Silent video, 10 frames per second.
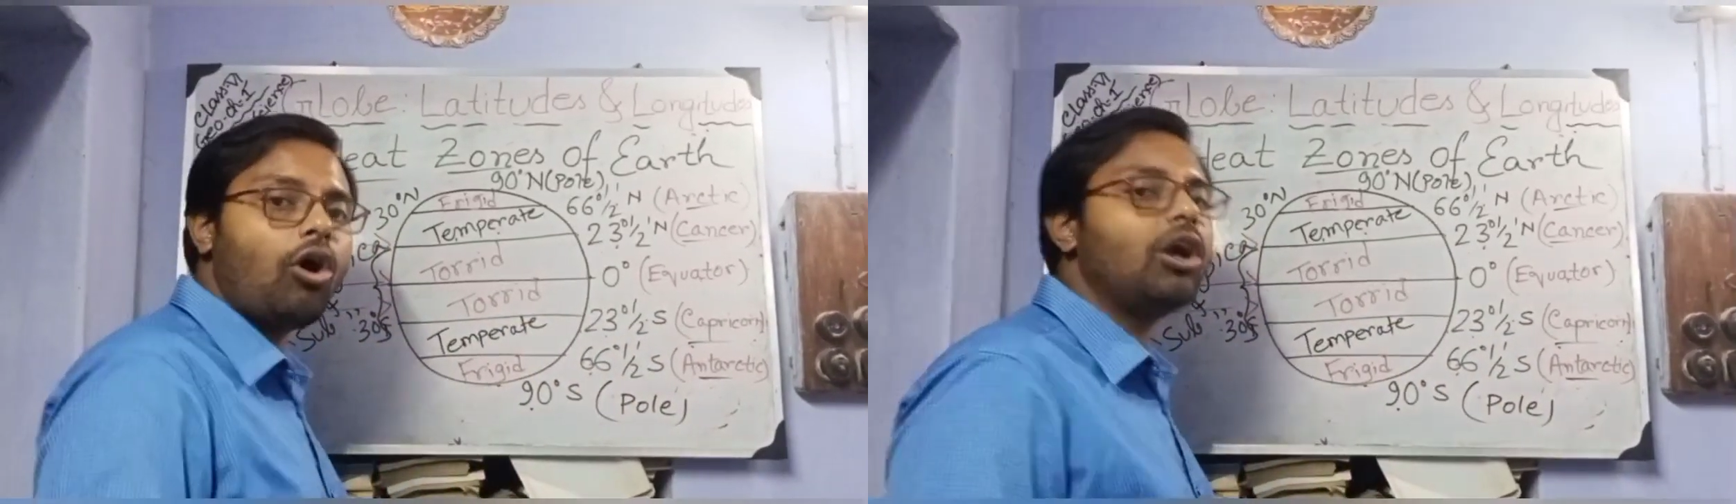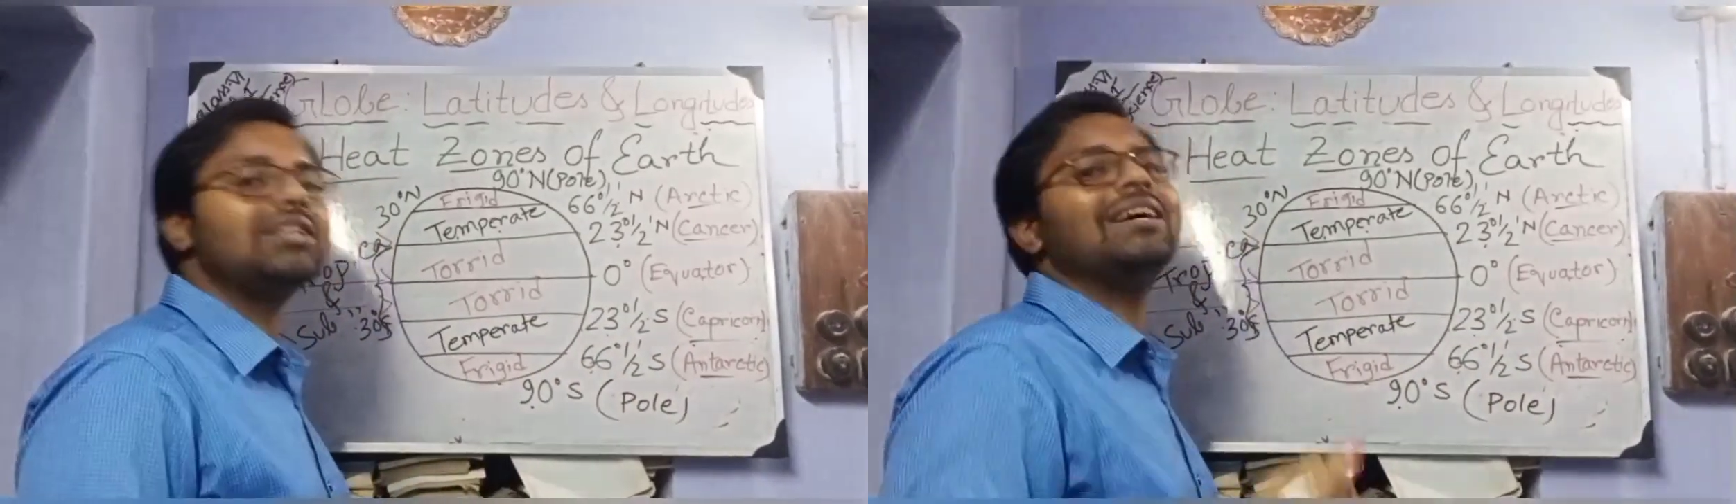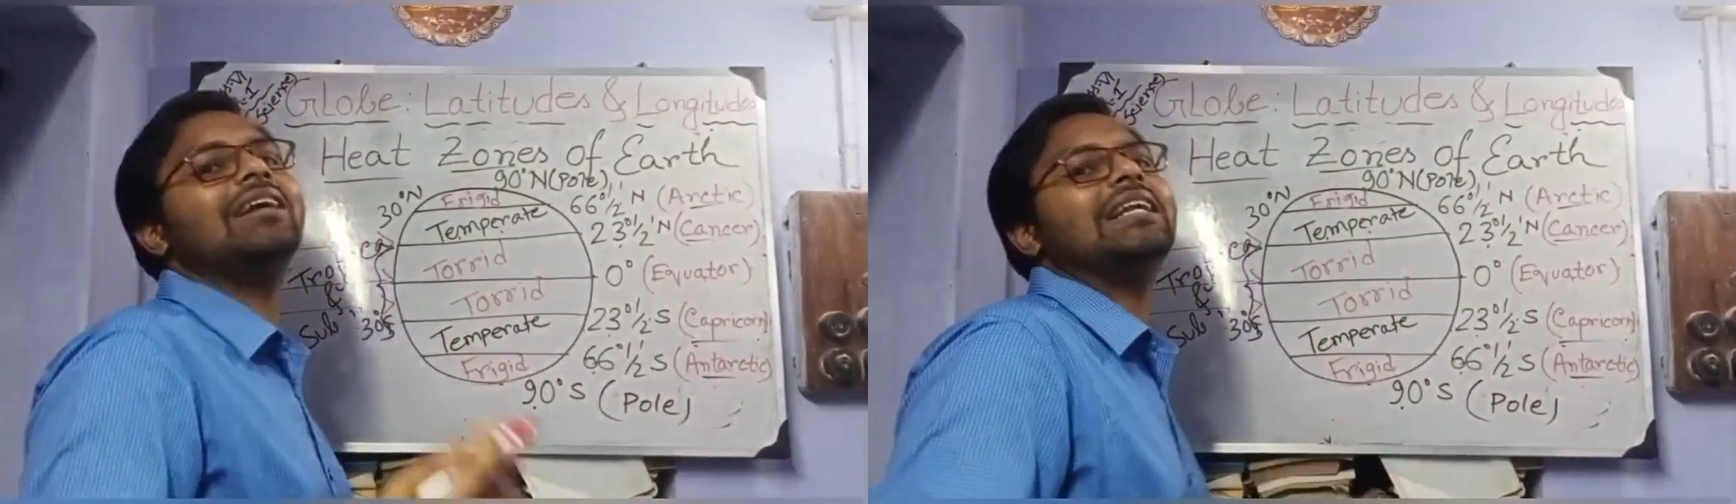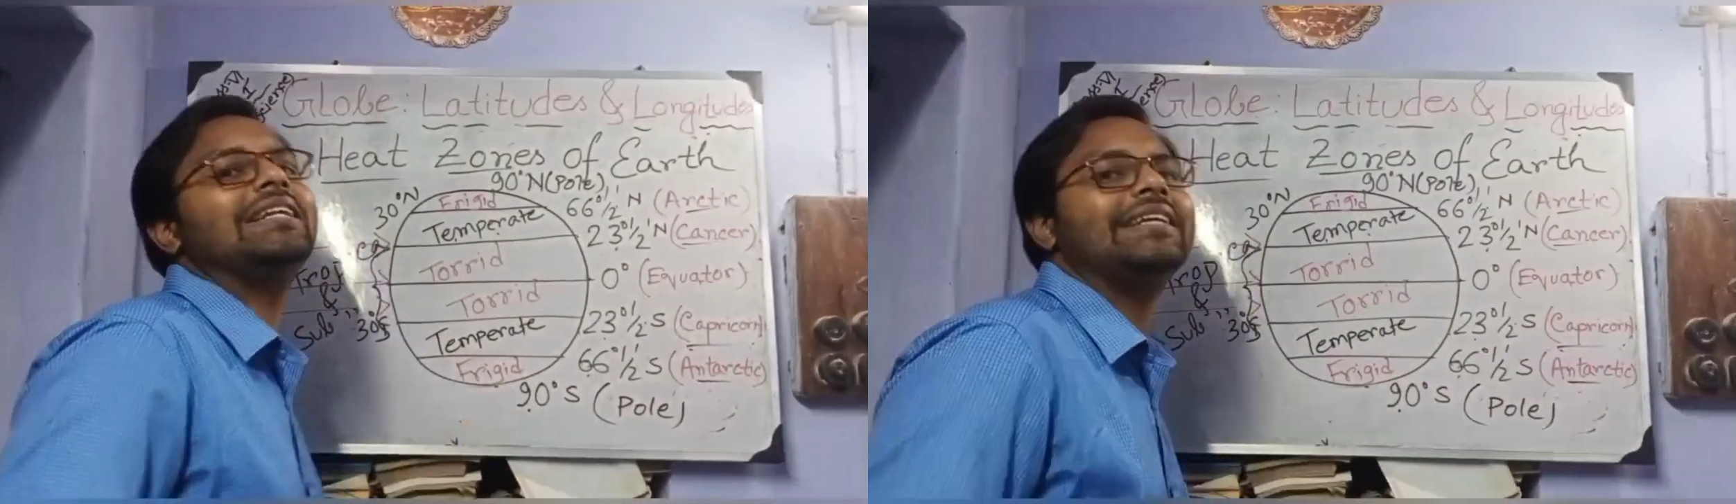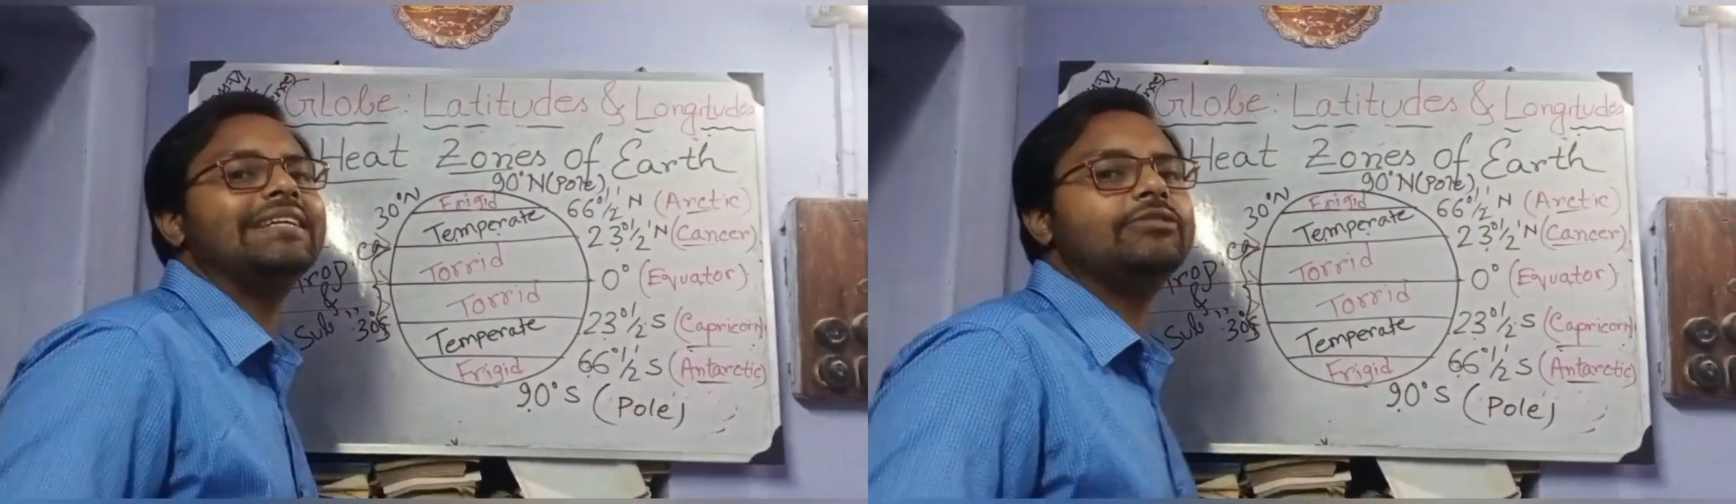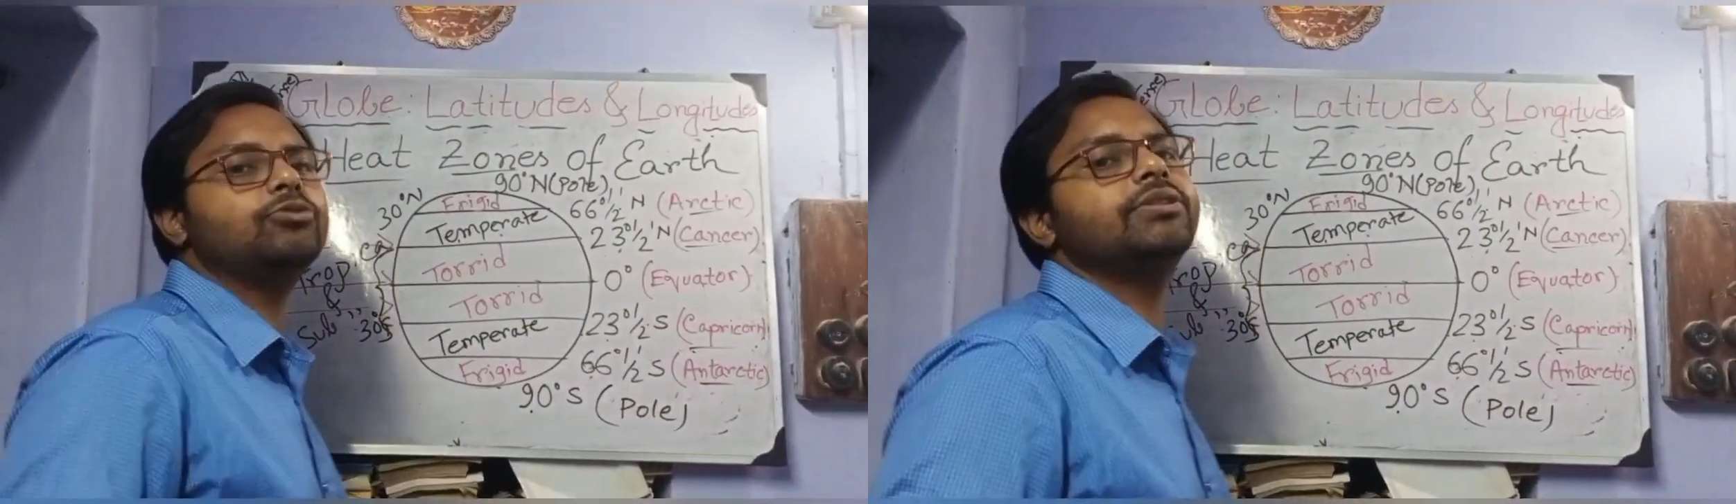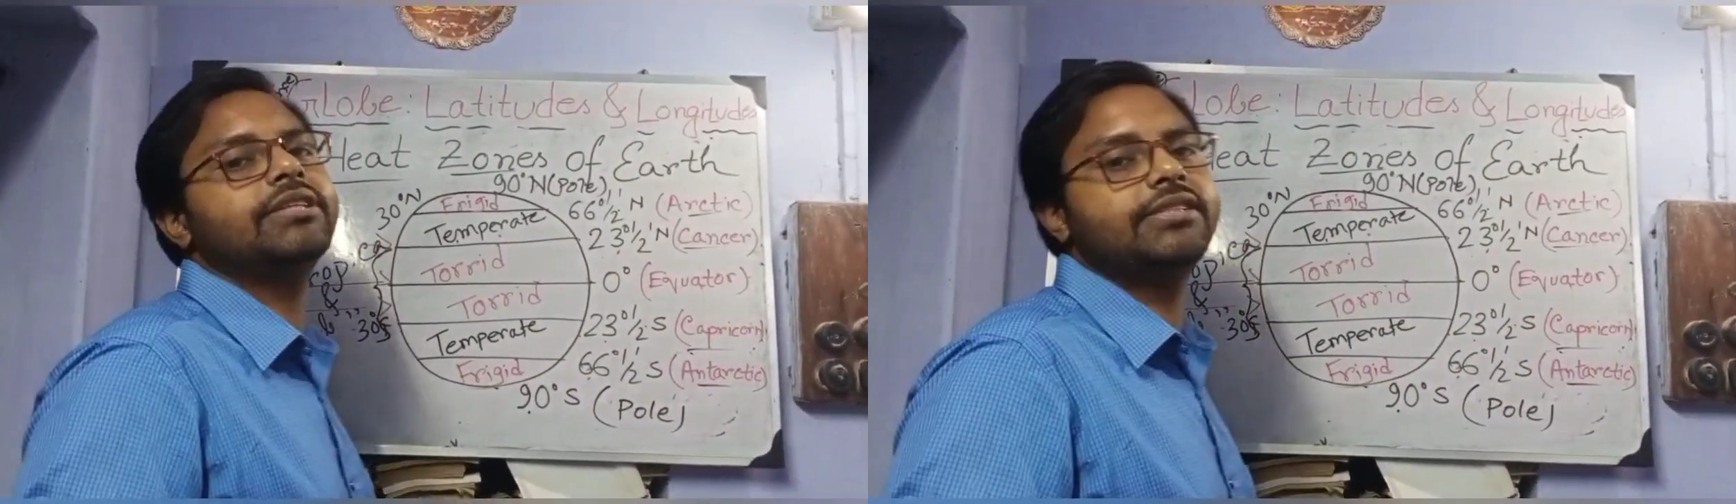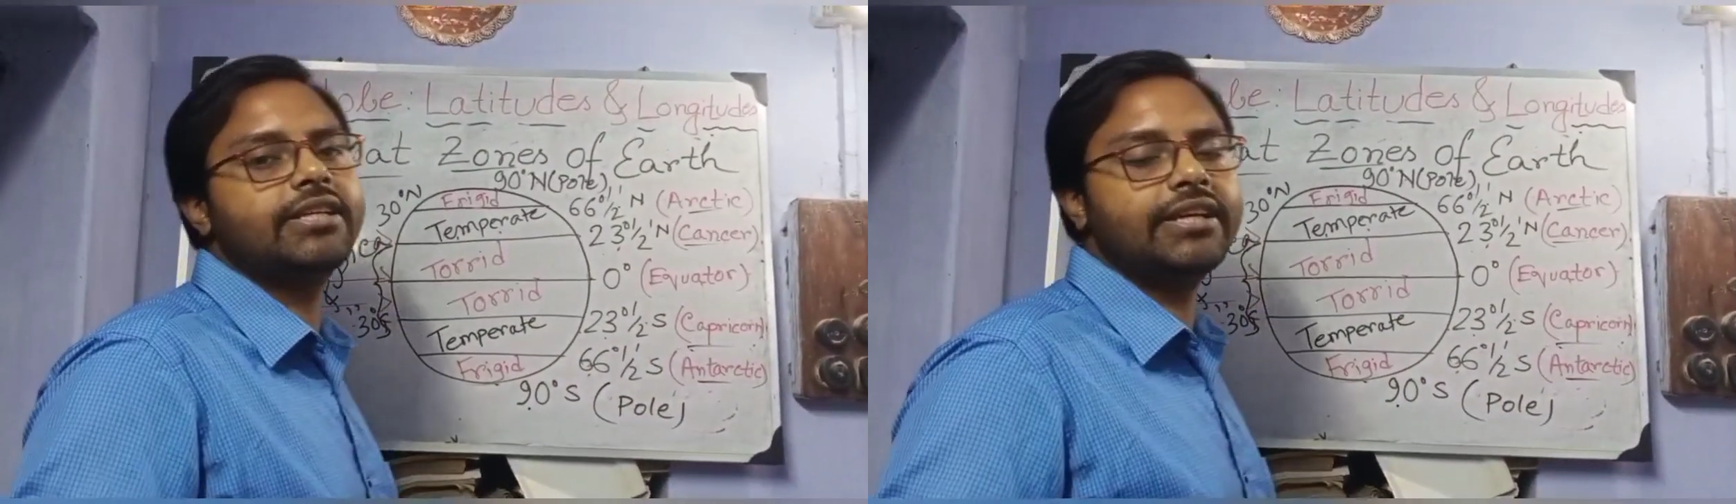or 30 degree to
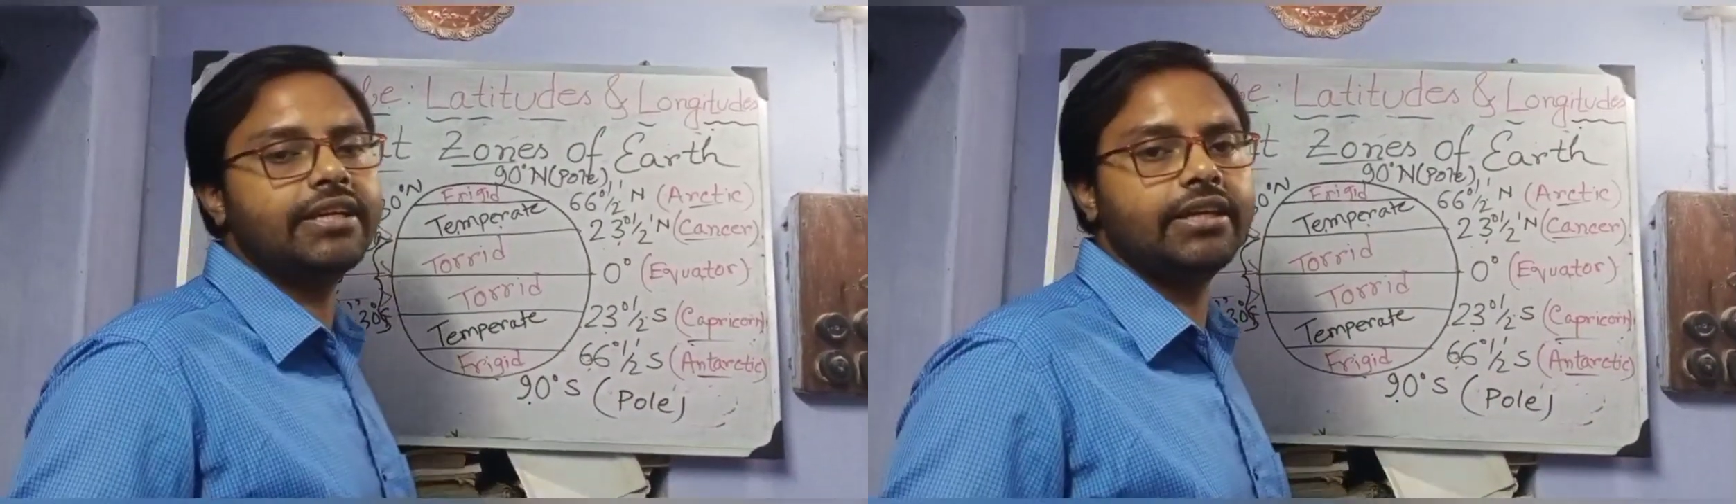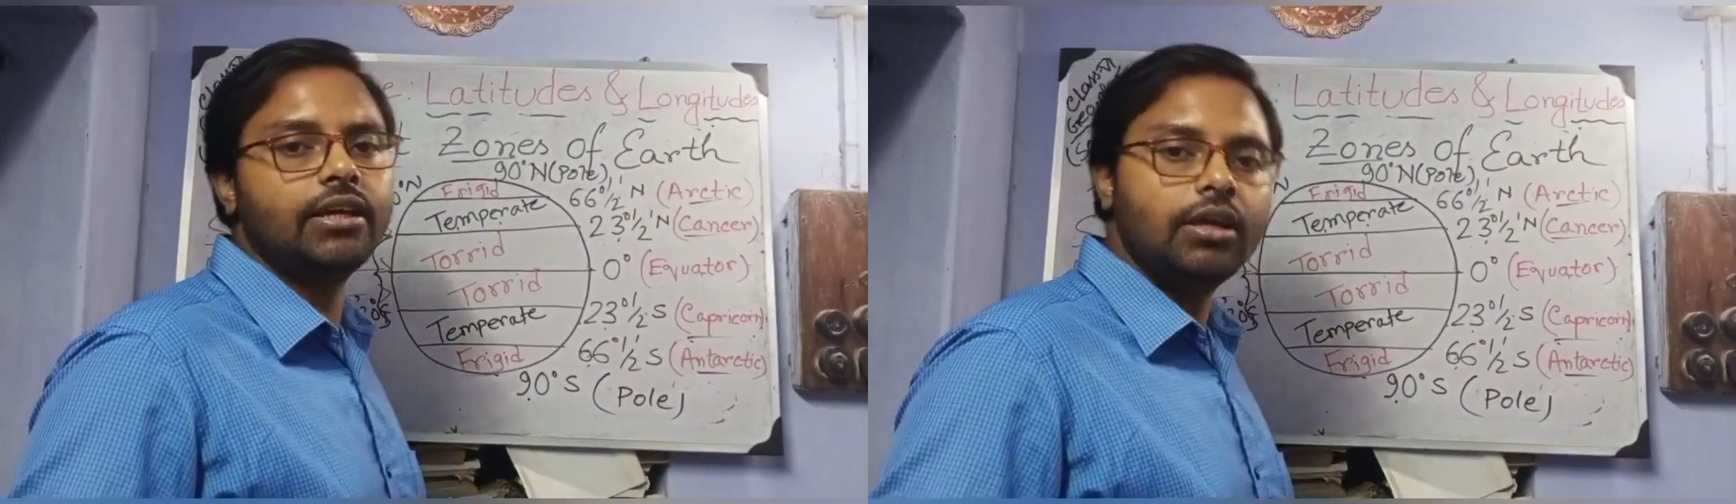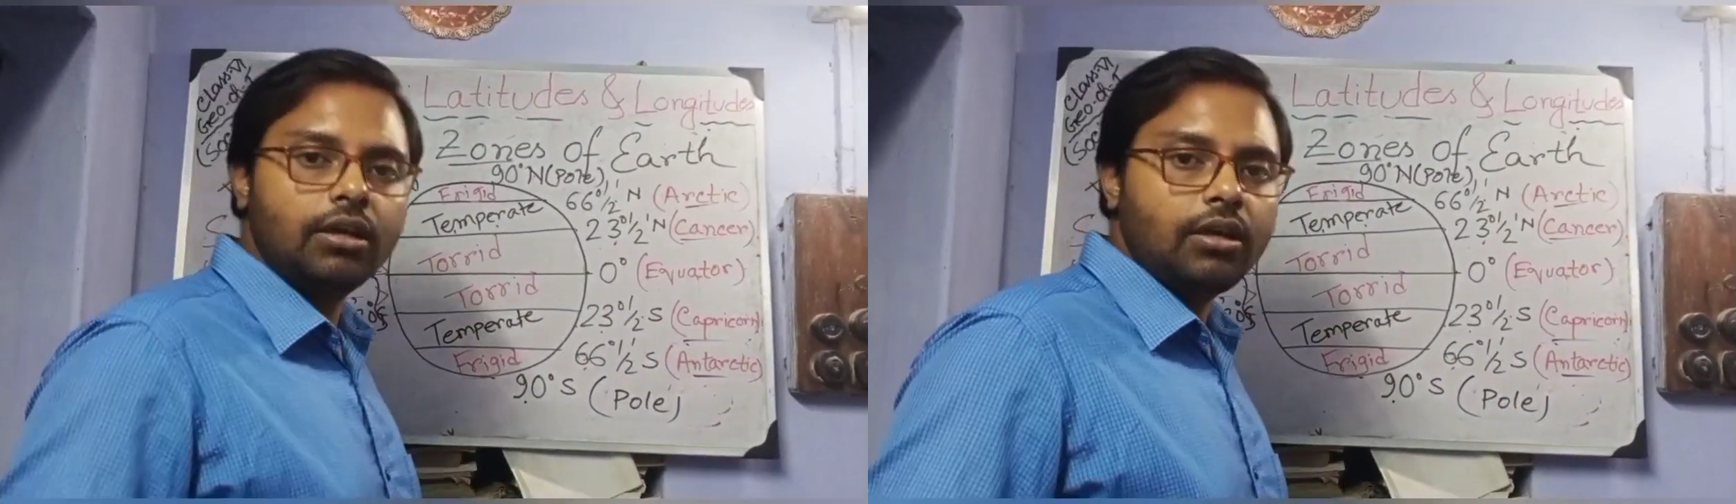60 degree